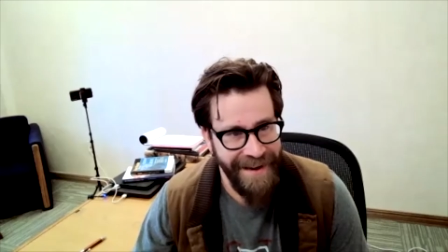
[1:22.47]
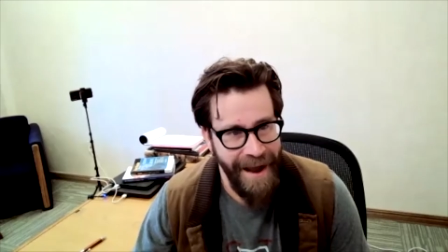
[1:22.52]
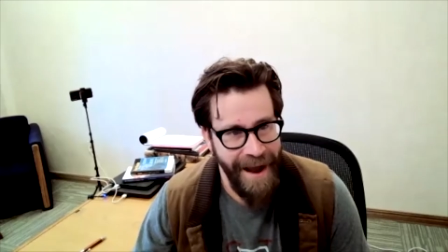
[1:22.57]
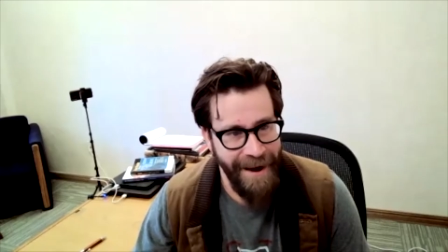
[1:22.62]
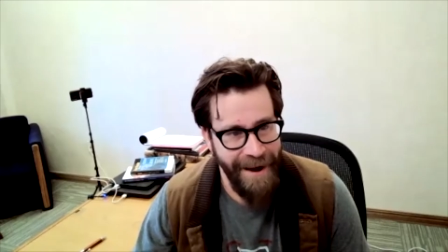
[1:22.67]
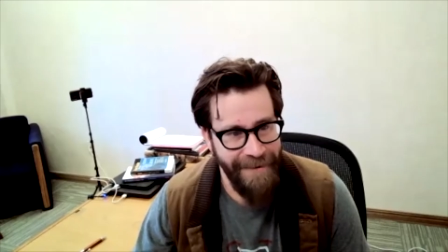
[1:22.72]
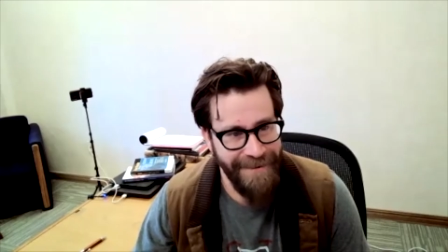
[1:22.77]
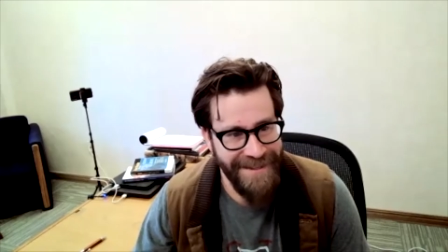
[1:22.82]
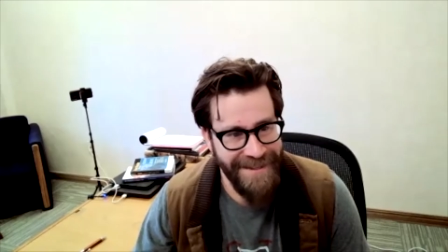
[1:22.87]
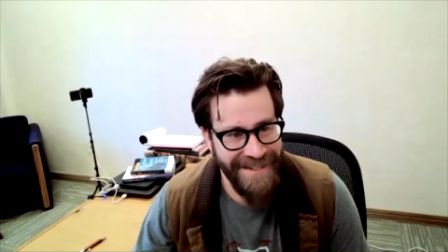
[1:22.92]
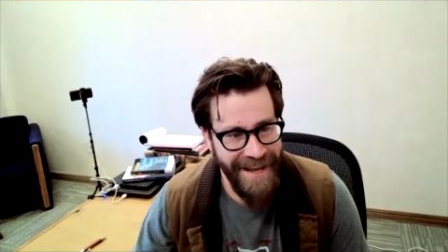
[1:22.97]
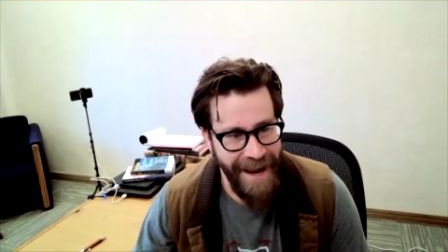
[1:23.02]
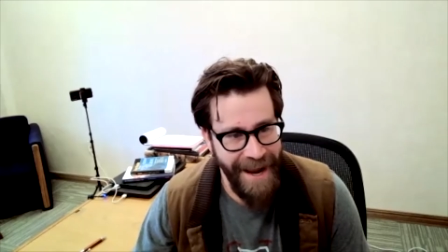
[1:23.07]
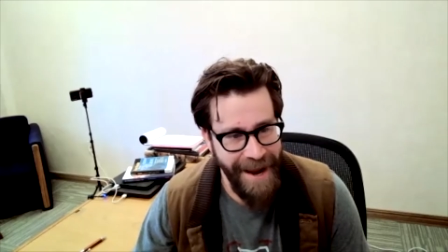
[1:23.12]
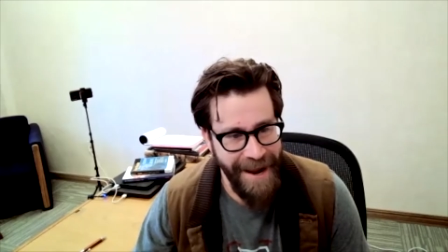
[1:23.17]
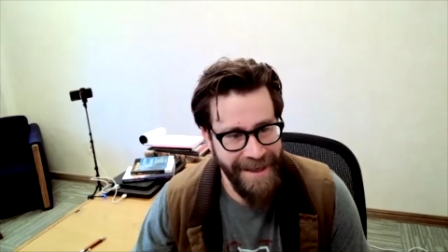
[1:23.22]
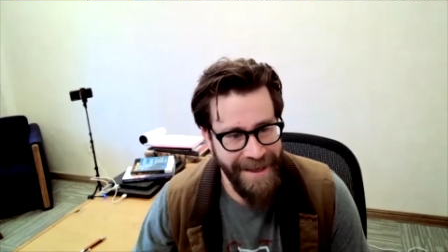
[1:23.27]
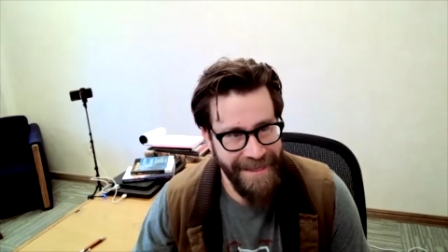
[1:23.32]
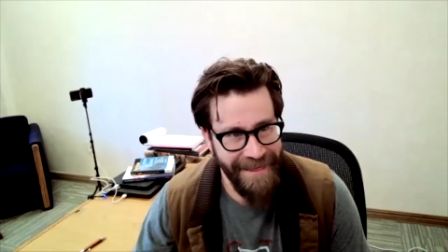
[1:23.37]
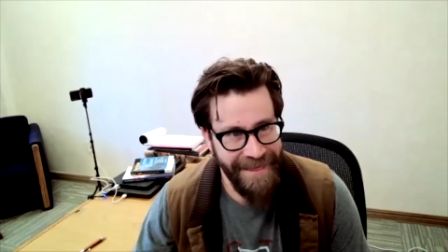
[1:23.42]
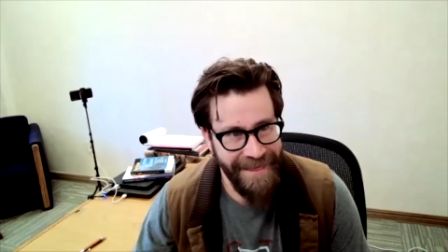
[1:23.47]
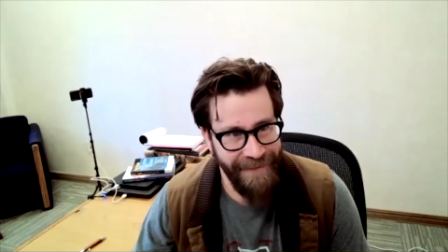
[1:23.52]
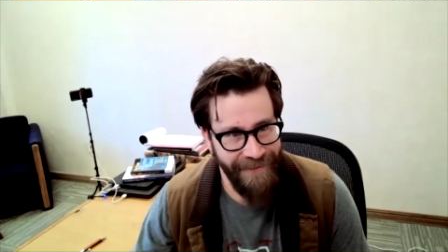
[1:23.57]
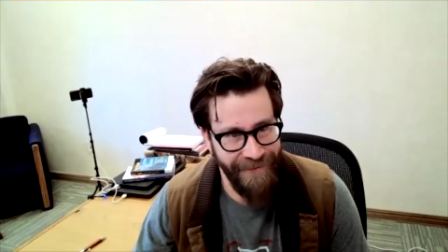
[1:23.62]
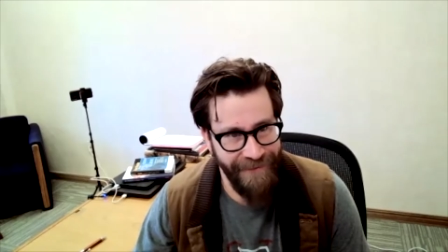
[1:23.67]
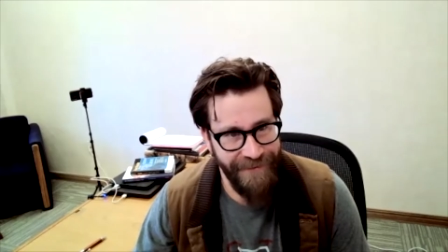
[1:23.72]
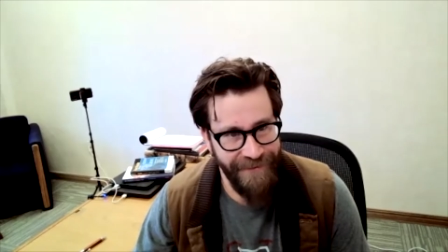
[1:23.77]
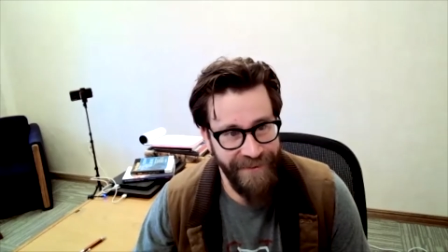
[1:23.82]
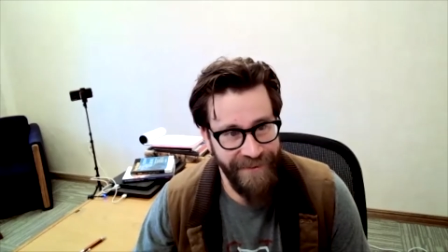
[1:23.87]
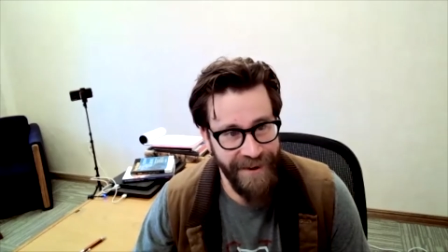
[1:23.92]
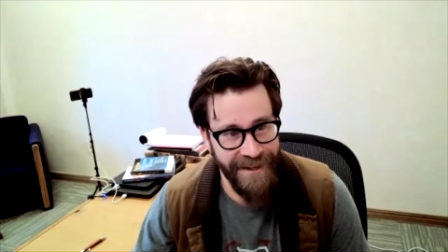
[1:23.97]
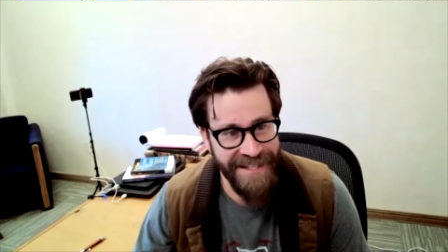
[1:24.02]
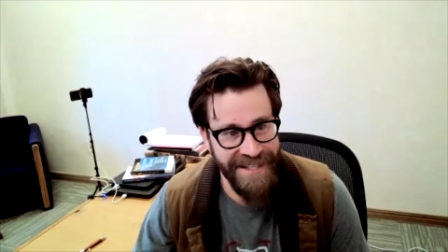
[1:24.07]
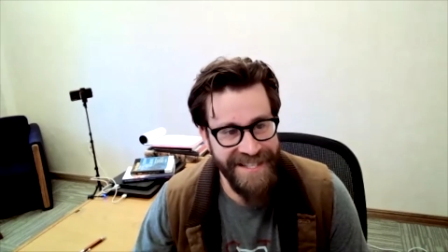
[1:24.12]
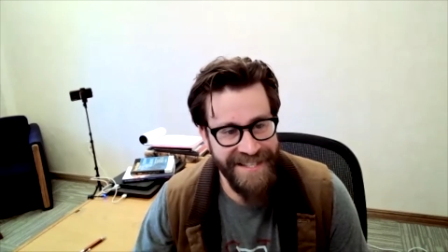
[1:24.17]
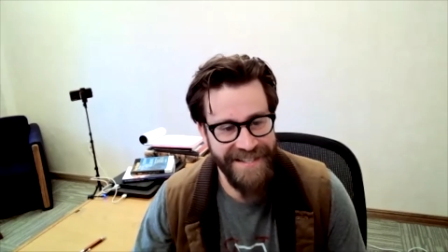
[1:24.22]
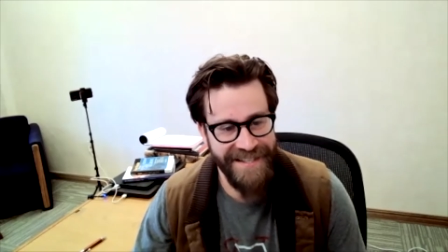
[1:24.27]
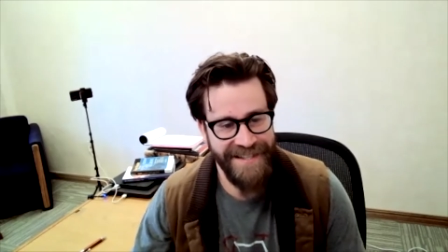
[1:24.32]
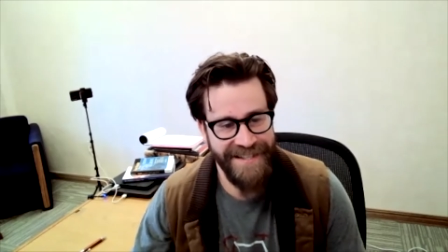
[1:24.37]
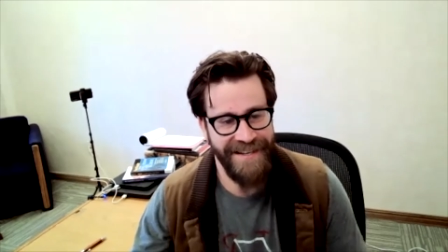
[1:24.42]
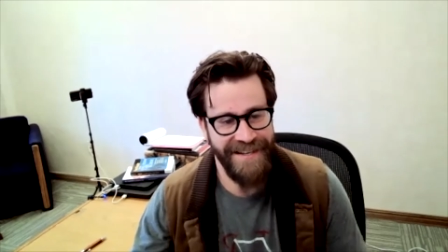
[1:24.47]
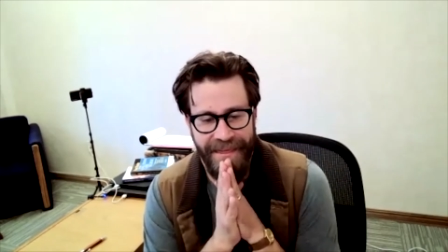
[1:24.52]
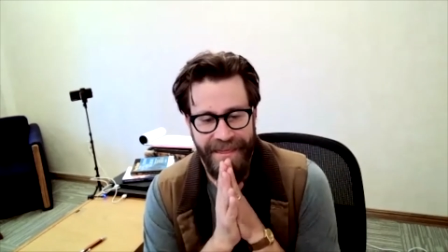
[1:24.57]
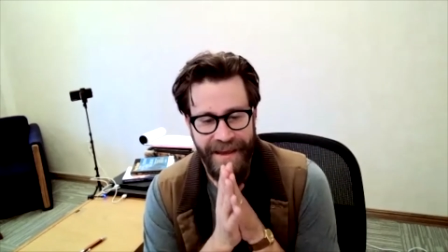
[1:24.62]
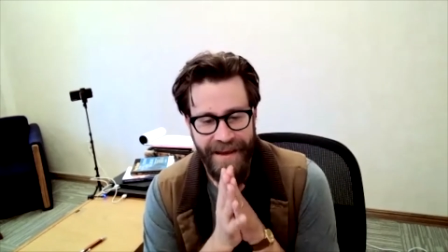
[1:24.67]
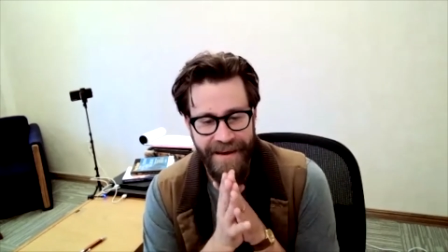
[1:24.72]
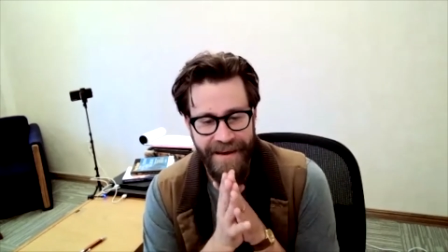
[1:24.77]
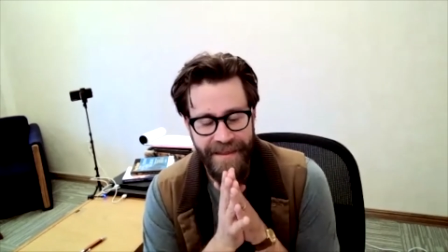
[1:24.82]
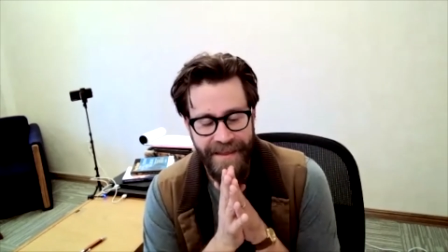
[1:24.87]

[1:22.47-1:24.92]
I would say the first thing